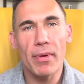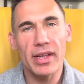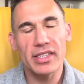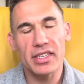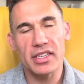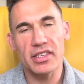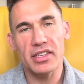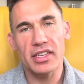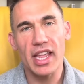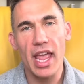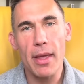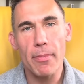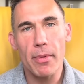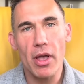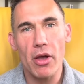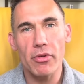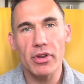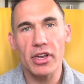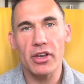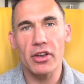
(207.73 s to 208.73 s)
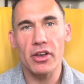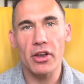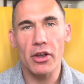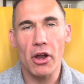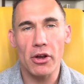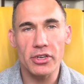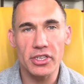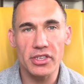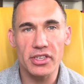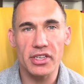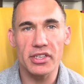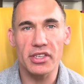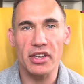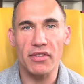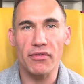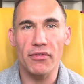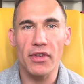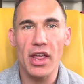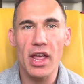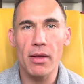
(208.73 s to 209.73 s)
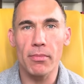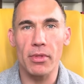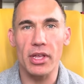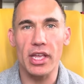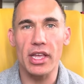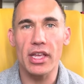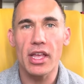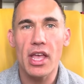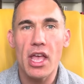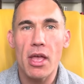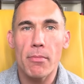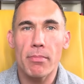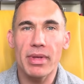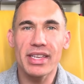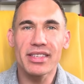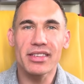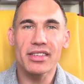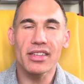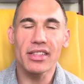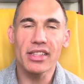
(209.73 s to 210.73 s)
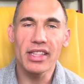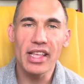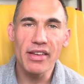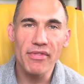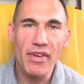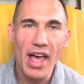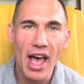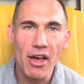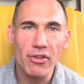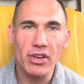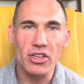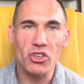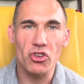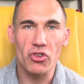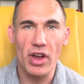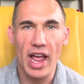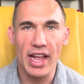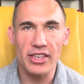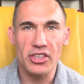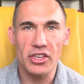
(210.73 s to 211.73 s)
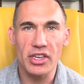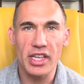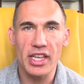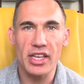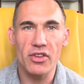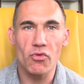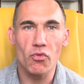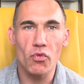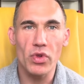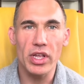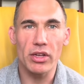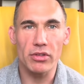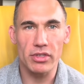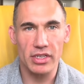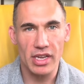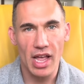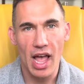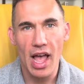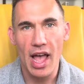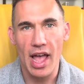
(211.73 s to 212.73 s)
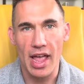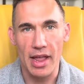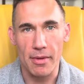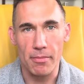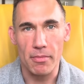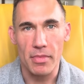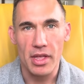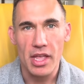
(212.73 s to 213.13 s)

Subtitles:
as a scapegoat in a narcissistic family means to live out a tragedy in real time.